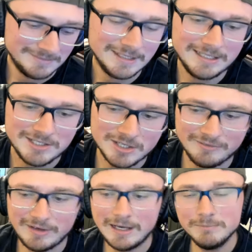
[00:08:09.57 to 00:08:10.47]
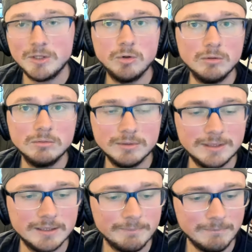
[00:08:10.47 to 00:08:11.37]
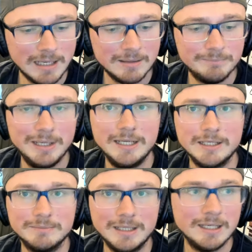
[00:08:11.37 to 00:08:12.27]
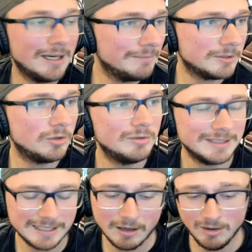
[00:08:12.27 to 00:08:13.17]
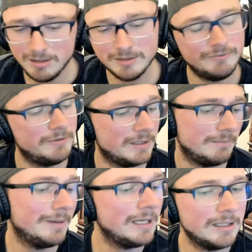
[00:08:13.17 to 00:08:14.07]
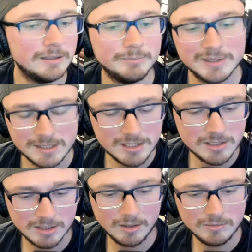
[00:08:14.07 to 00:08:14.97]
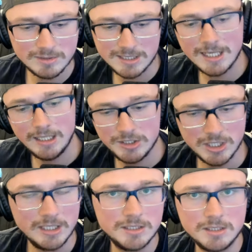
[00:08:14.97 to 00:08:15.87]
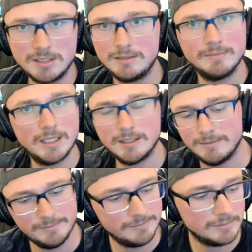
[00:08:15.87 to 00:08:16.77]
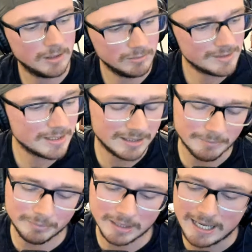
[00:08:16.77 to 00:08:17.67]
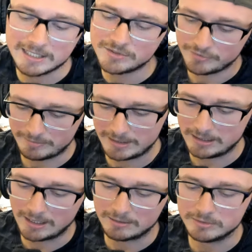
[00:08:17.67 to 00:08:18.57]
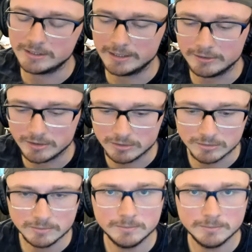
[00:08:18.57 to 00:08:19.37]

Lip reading: Then he's off. I'm cool with the mom banging, man. I'm cool. All of it, man. But just don't say JC, man. Don't say the blasphemy. How dare you?